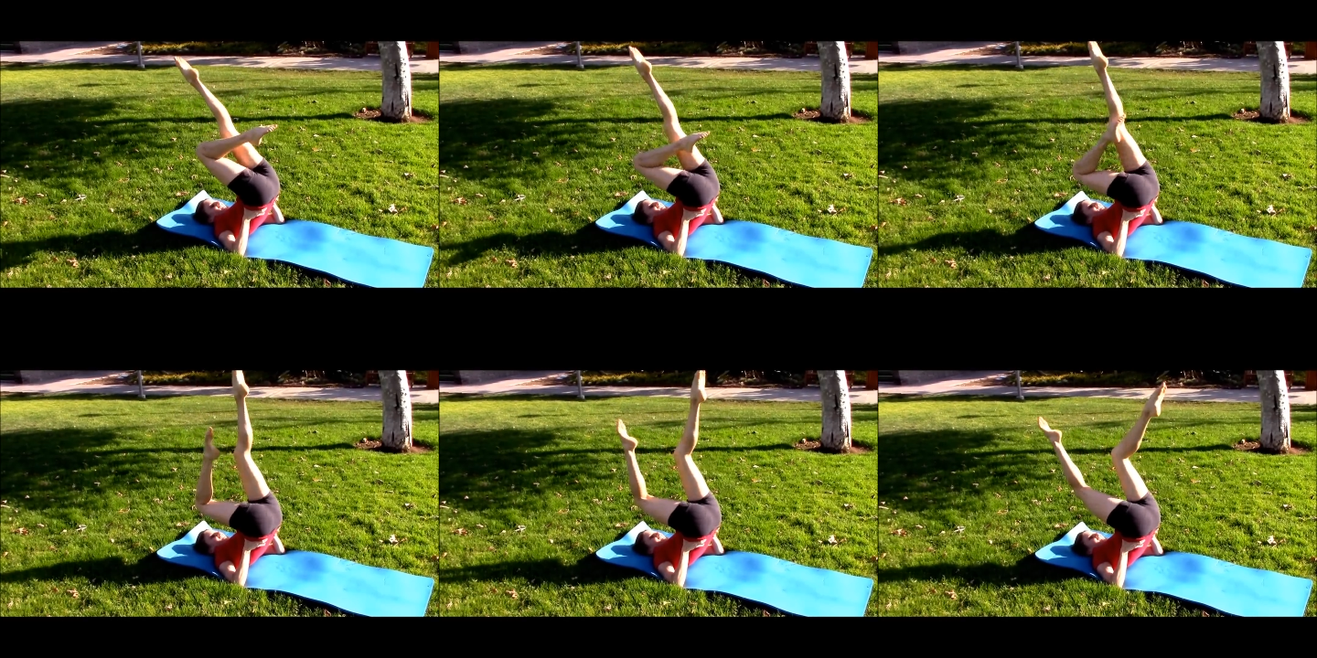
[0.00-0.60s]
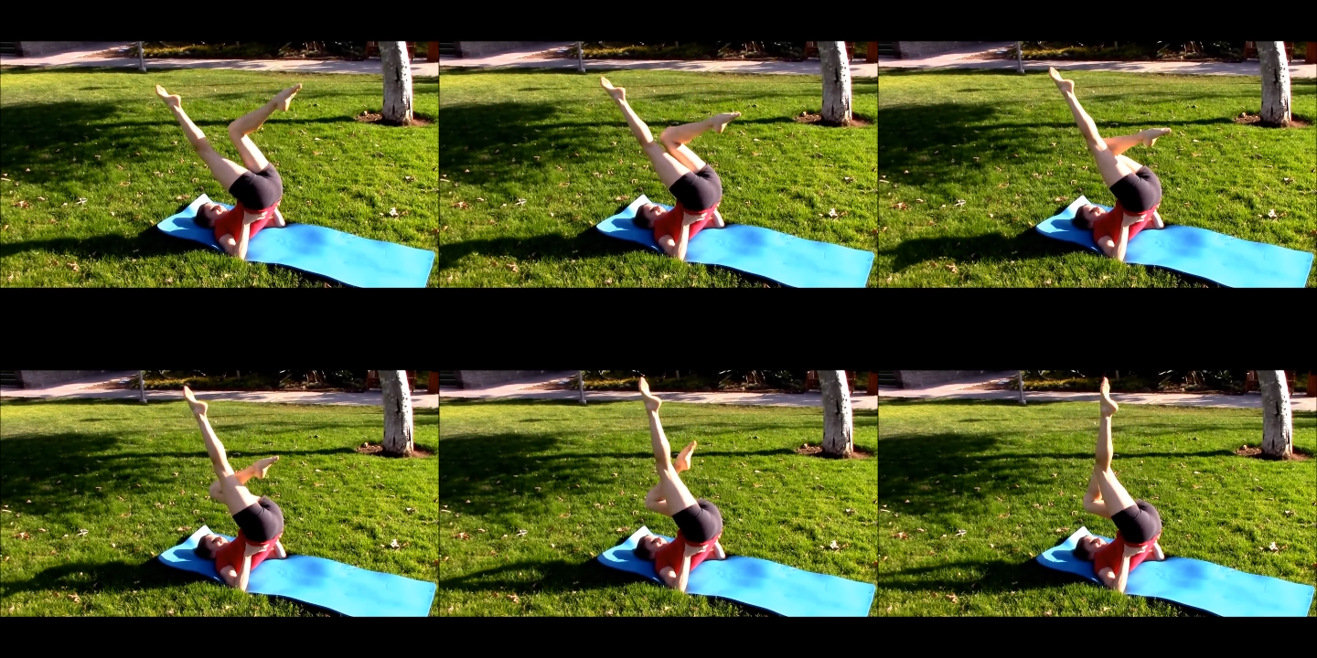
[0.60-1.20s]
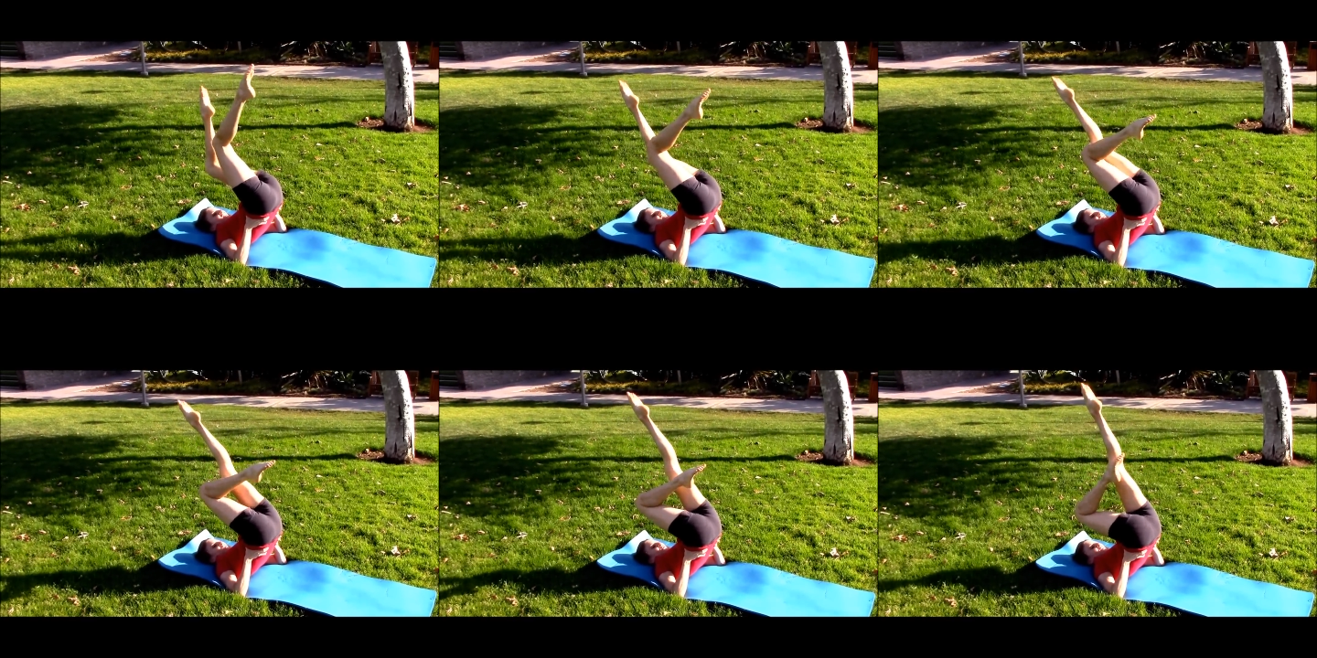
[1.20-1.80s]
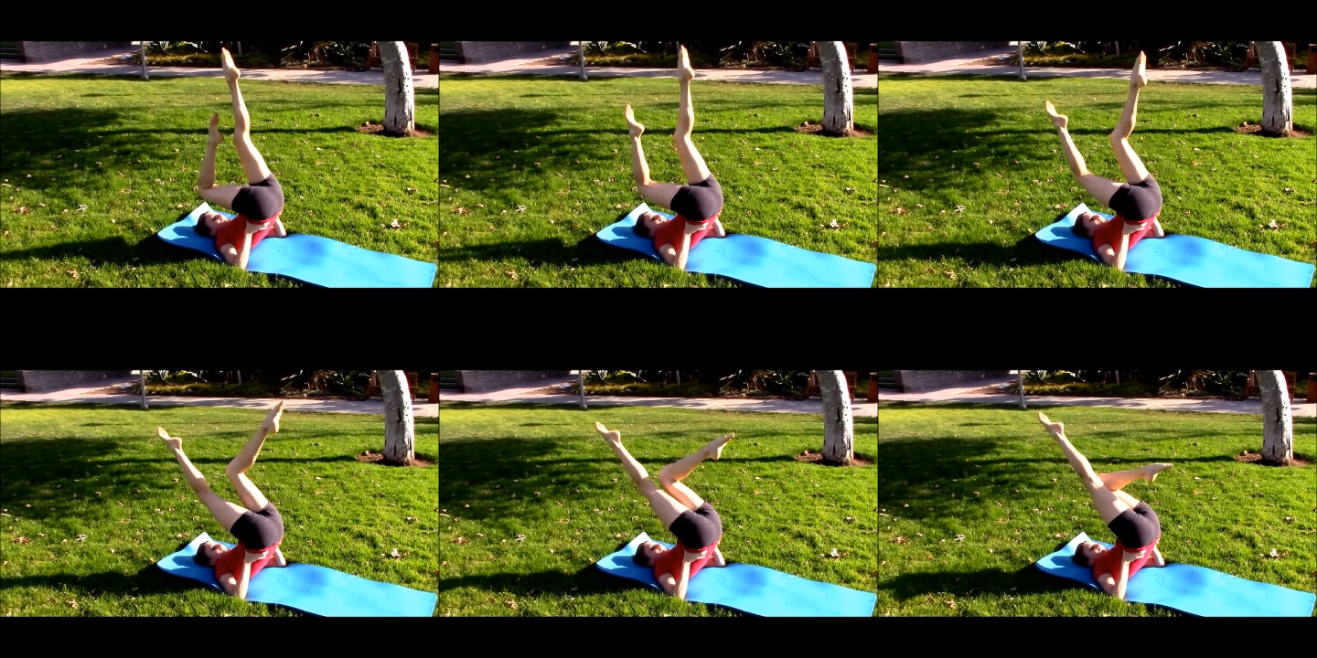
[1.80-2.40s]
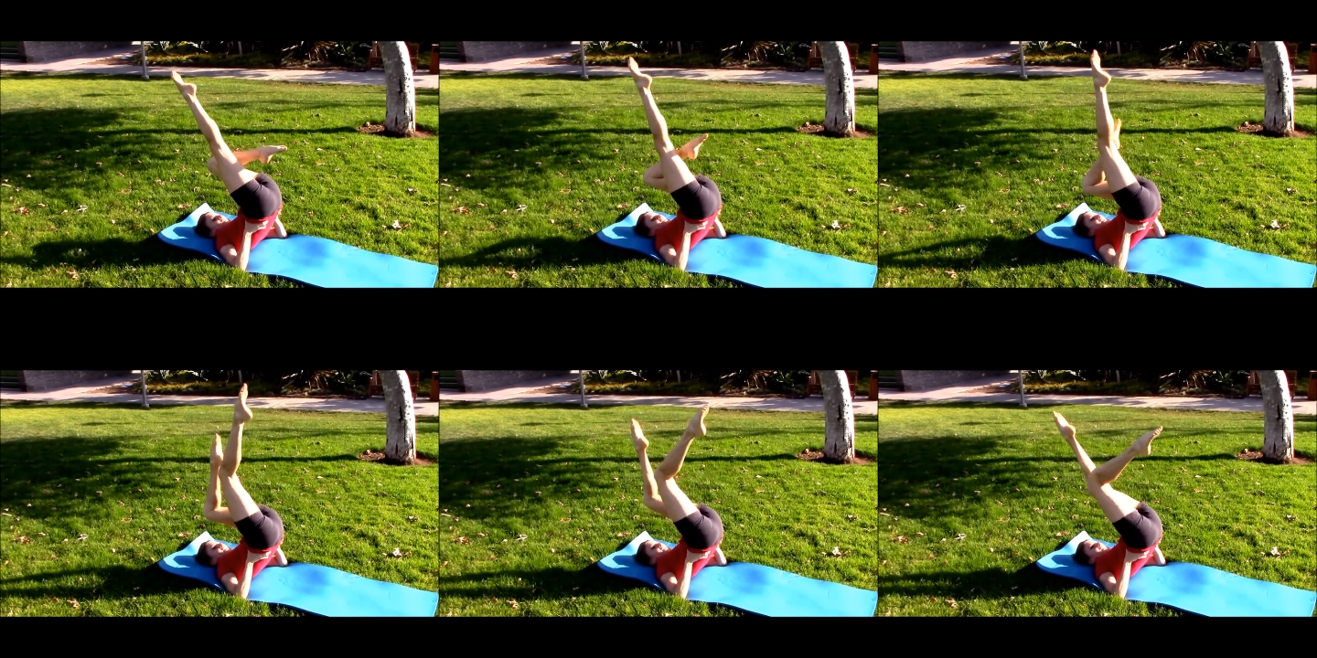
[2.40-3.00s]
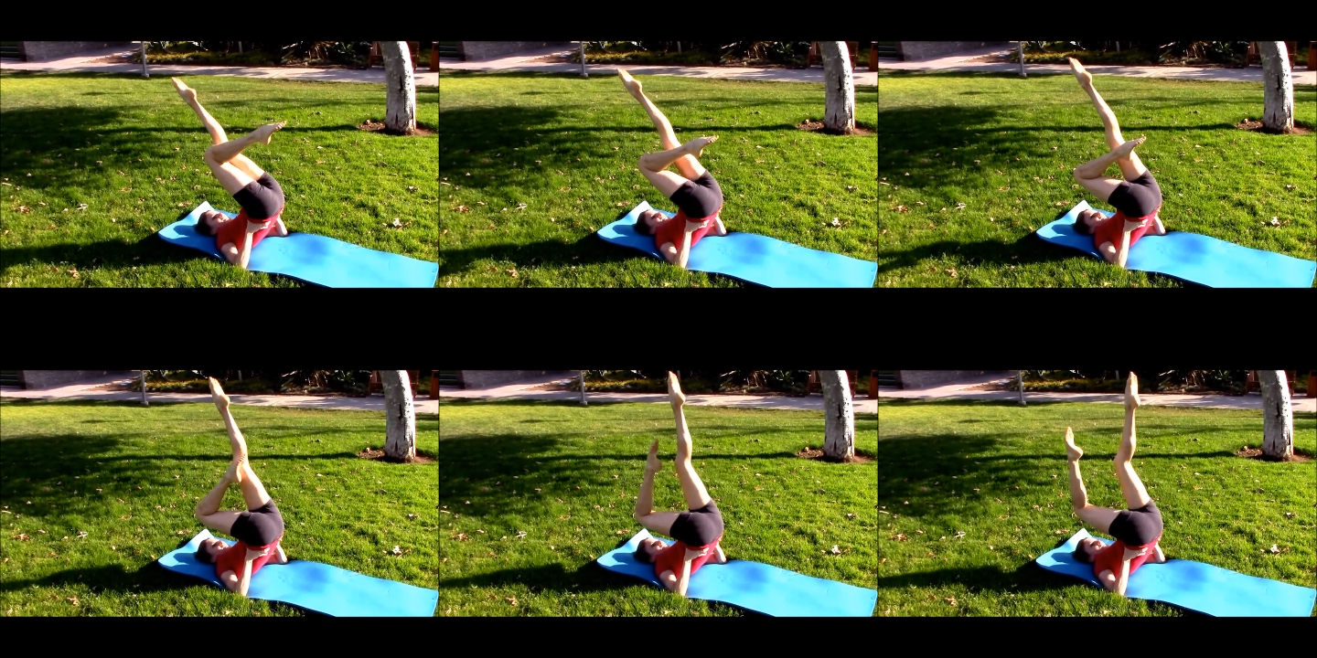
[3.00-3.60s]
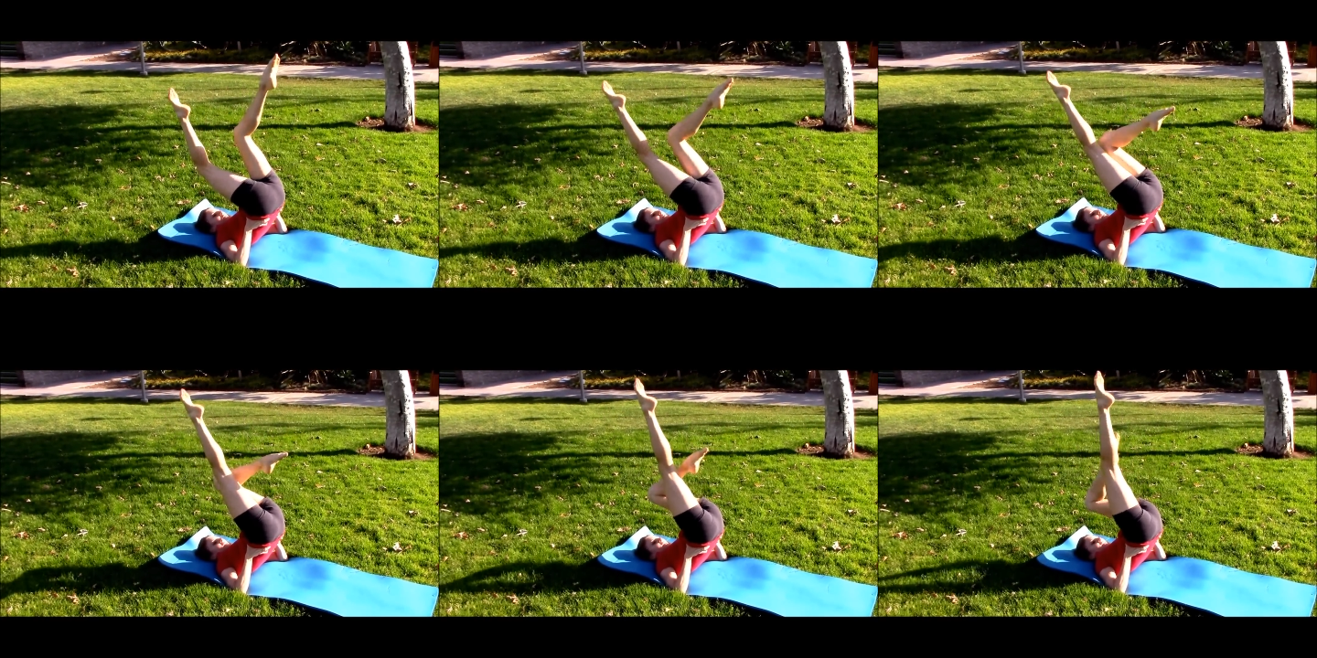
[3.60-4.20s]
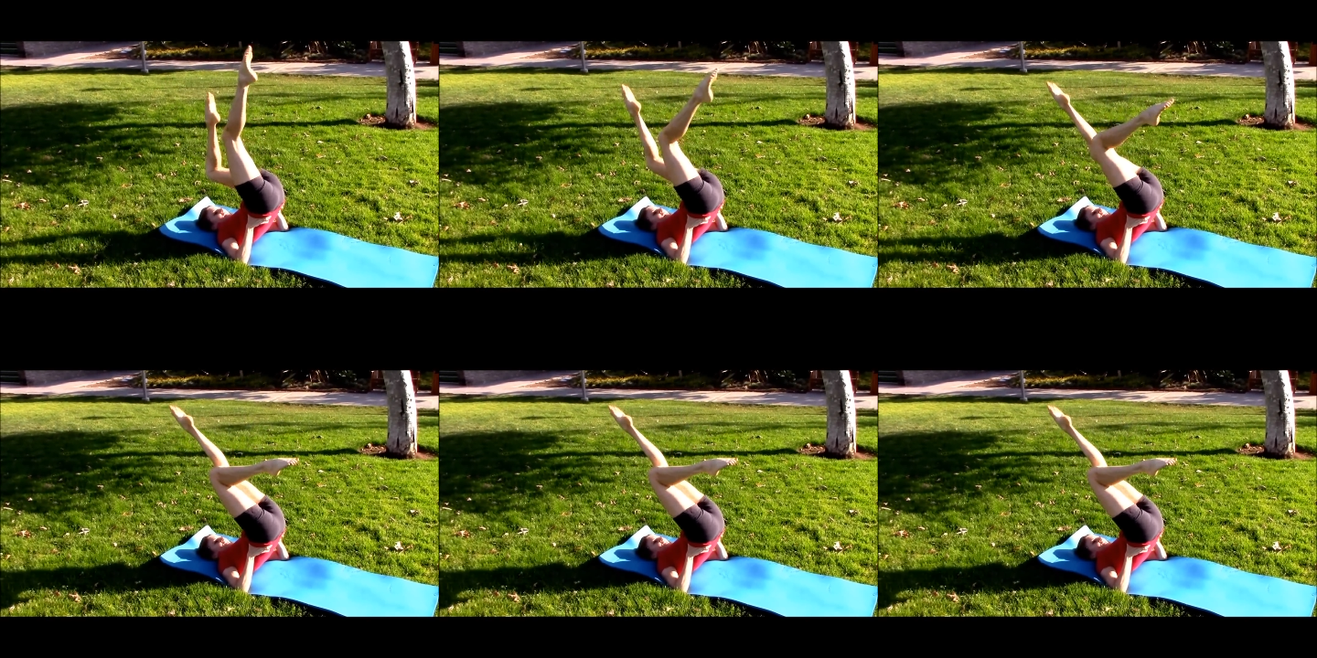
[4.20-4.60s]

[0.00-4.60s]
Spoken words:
No face is visible, so there are no lips to read.